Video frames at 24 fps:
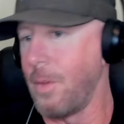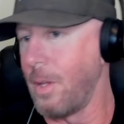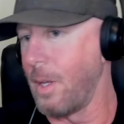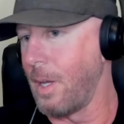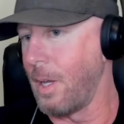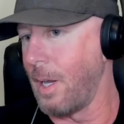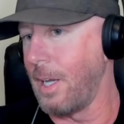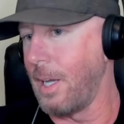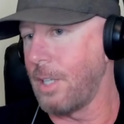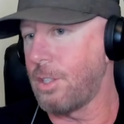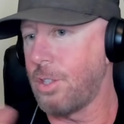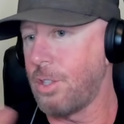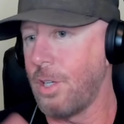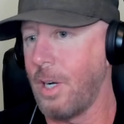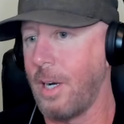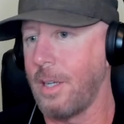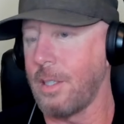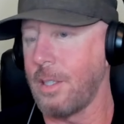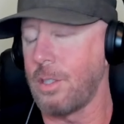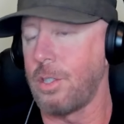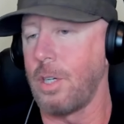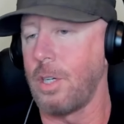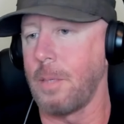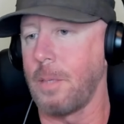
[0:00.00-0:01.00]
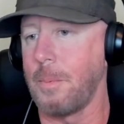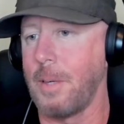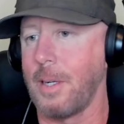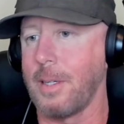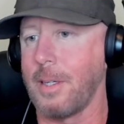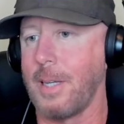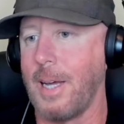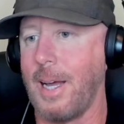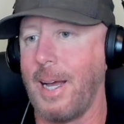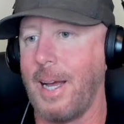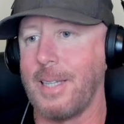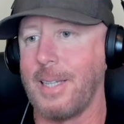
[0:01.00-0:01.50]
electronic truck mount
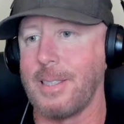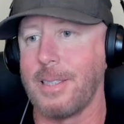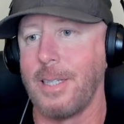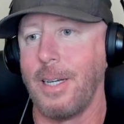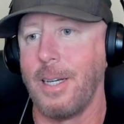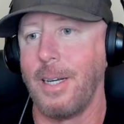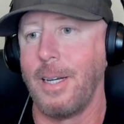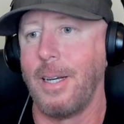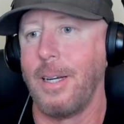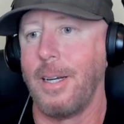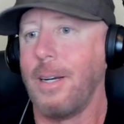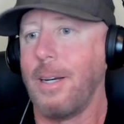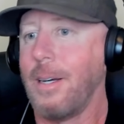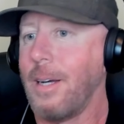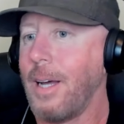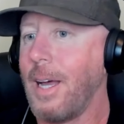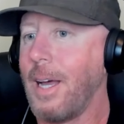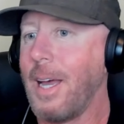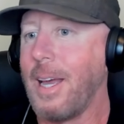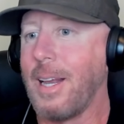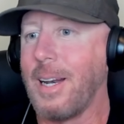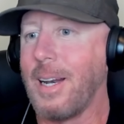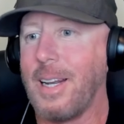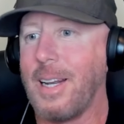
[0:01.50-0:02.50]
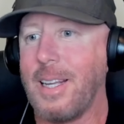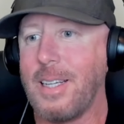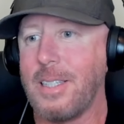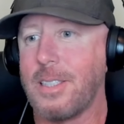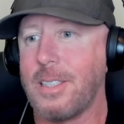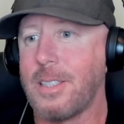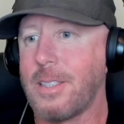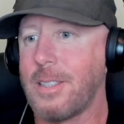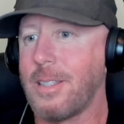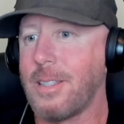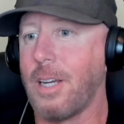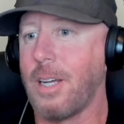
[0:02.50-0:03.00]
that has at
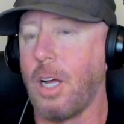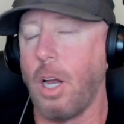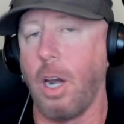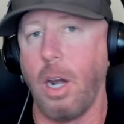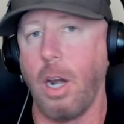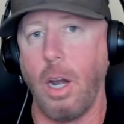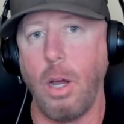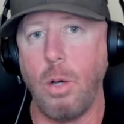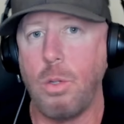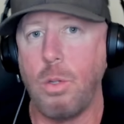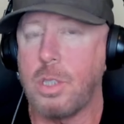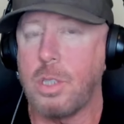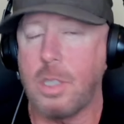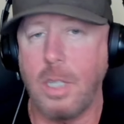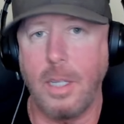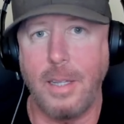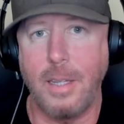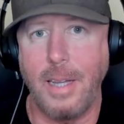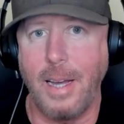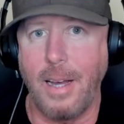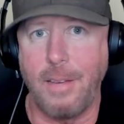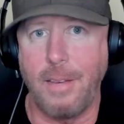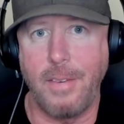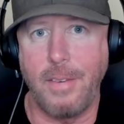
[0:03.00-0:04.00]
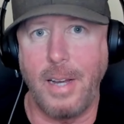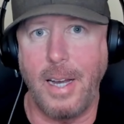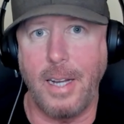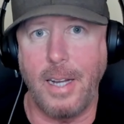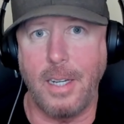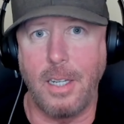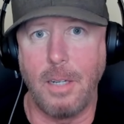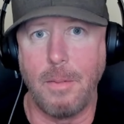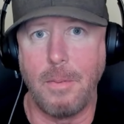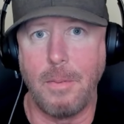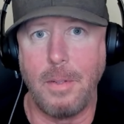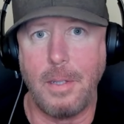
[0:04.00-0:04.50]
least close to that
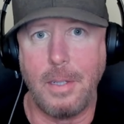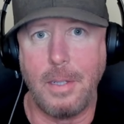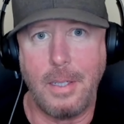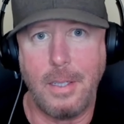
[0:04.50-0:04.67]
vacuum,